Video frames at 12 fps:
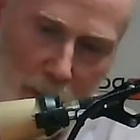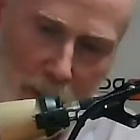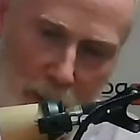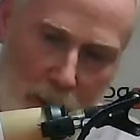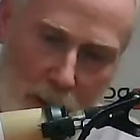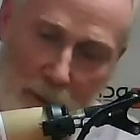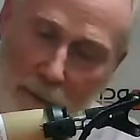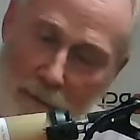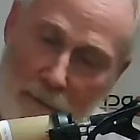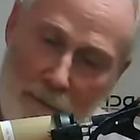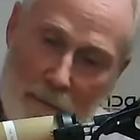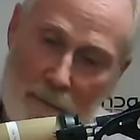we
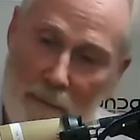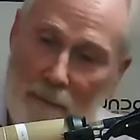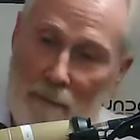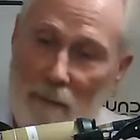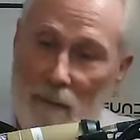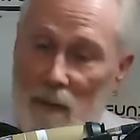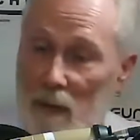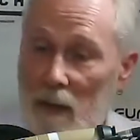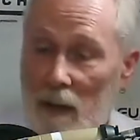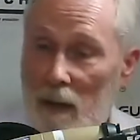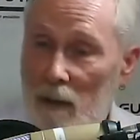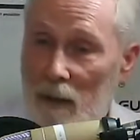can
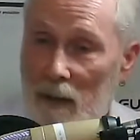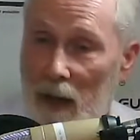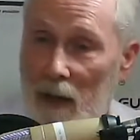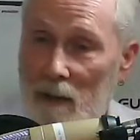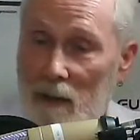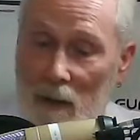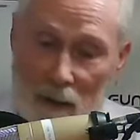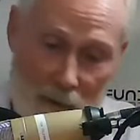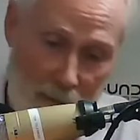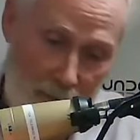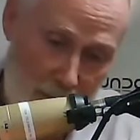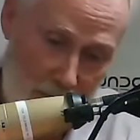see that
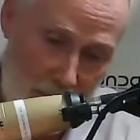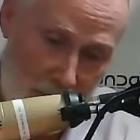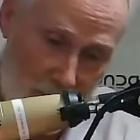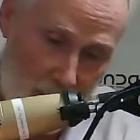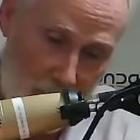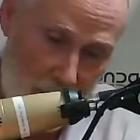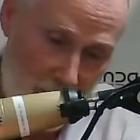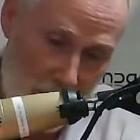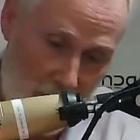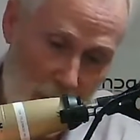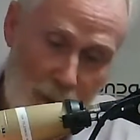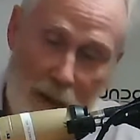actually
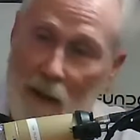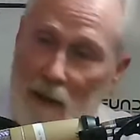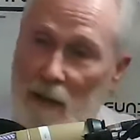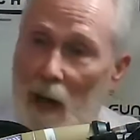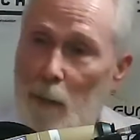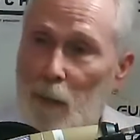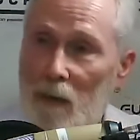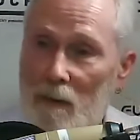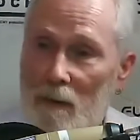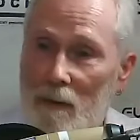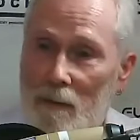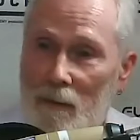nothing has
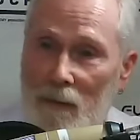happened.